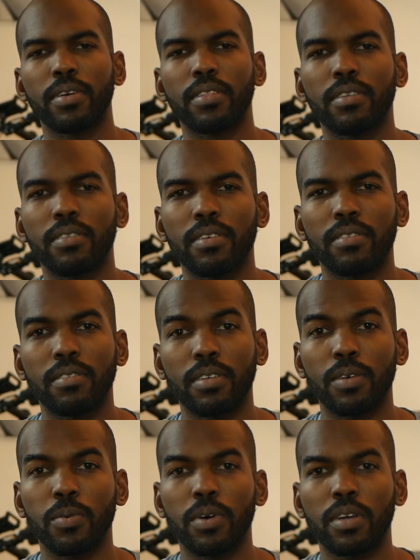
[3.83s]
this is
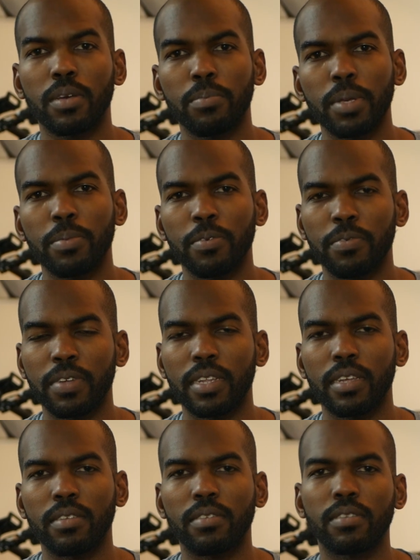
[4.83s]
the Working People
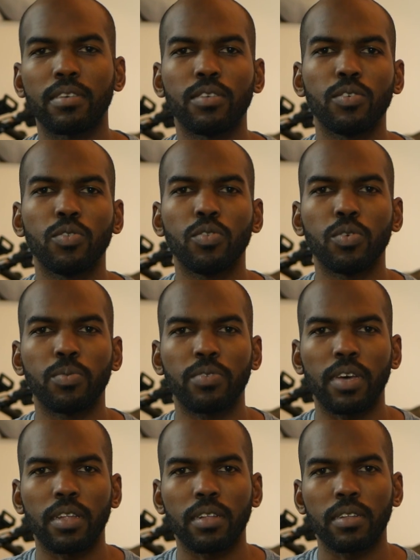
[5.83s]
Fitness YouTube
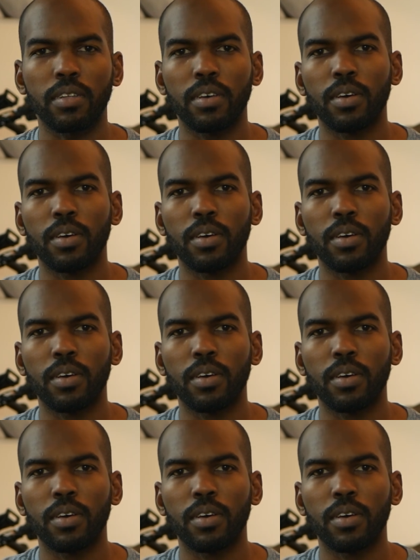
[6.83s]
channel